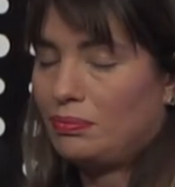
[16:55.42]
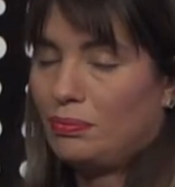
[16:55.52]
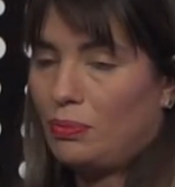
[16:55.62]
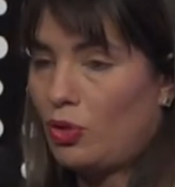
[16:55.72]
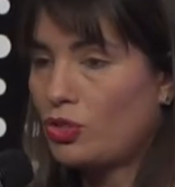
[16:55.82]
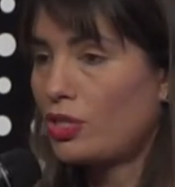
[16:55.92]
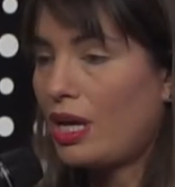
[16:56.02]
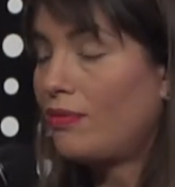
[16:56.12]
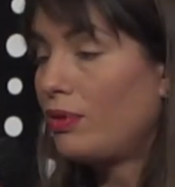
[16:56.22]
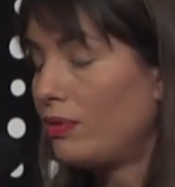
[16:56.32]
project
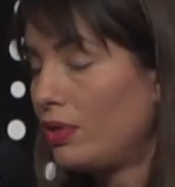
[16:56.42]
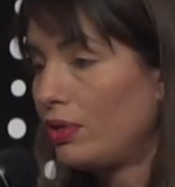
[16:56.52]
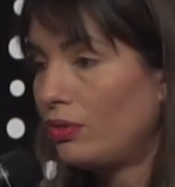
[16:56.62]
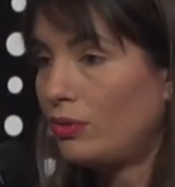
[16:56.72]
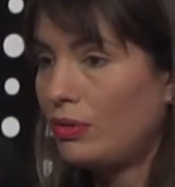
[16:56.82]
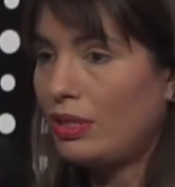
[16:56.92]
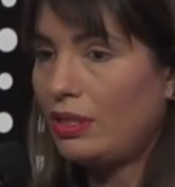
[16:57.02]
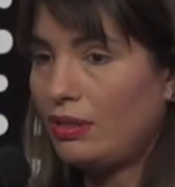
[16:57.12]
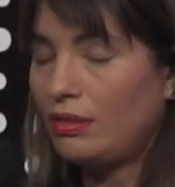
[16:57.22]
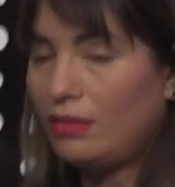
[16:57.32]
everywhere, not
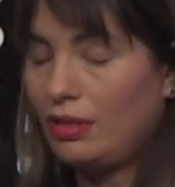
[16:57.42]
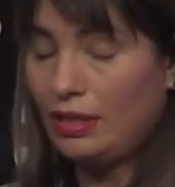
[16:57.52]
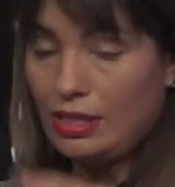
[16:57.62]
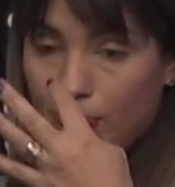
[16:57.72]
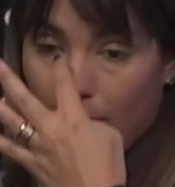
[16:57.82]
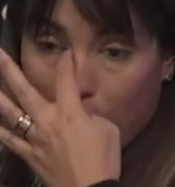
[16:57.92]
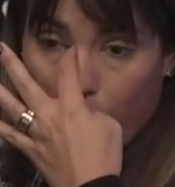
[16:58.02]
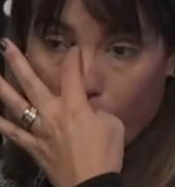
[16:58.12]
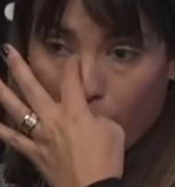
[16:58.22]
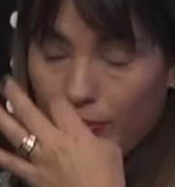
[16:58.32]
only in this part
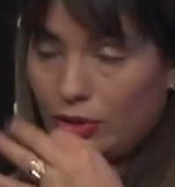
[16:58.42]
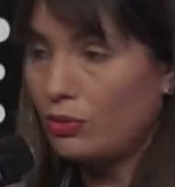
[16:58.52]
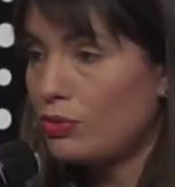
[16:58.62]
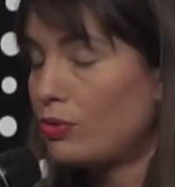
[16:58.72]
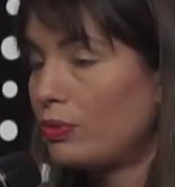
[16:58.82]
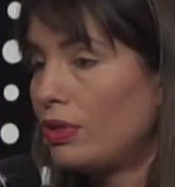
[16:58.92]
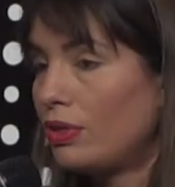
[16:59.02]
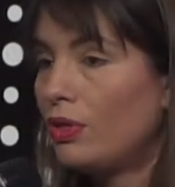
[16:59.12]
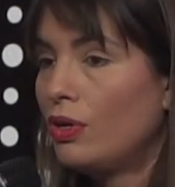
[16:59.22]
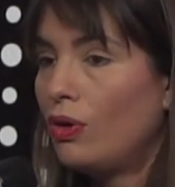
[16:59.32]
of the world, but also
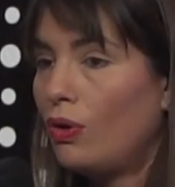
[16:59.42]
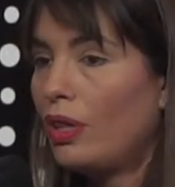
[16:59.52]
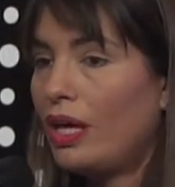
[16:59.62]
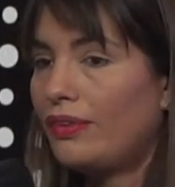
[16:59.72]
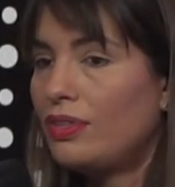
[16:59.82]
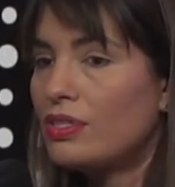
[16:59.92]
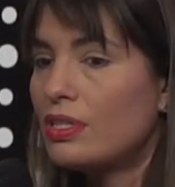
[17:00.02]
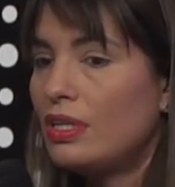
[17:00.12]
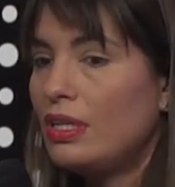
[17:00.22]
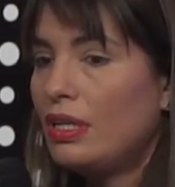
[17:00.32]
in all others.
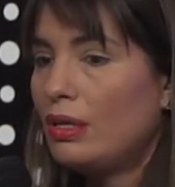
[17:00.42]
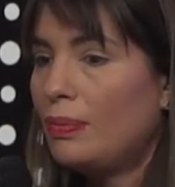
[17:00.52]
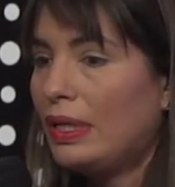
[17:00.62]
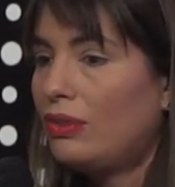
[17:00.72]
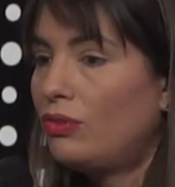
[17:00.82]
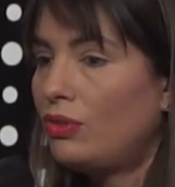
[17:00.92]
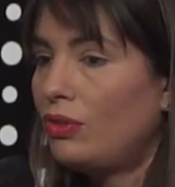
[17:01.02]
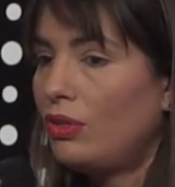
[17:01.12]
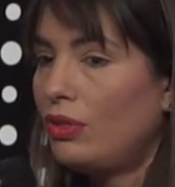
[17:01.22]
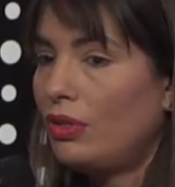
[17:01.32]
But
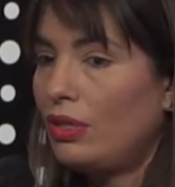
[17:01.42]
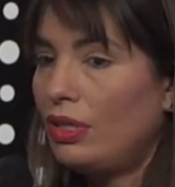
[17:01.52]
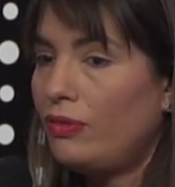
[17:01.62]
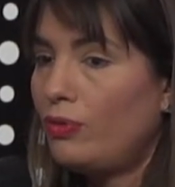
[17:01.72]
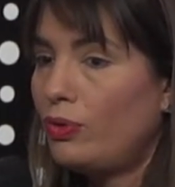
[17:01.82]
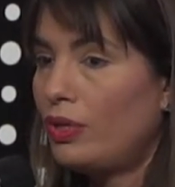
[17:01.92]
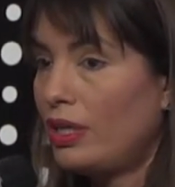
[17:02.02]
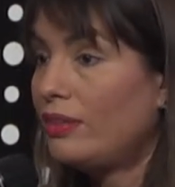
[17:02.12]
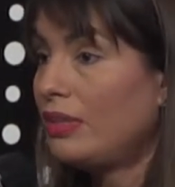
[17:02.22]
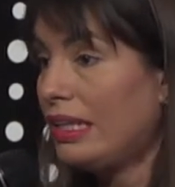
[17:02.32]
if you are
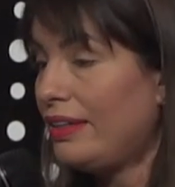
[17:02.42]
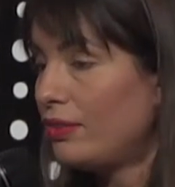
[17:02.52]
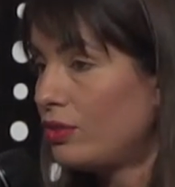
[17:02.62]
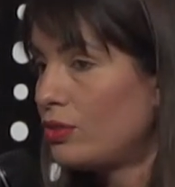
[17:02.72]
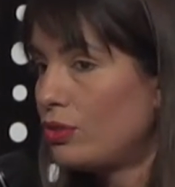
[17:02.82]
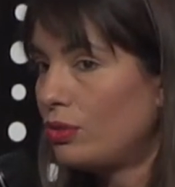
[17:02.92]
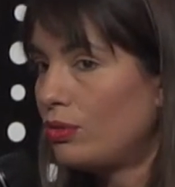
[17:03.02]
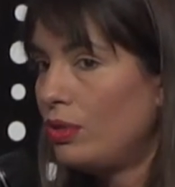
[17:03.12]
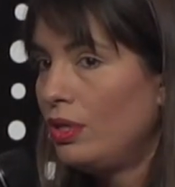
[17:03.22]
not a leader, so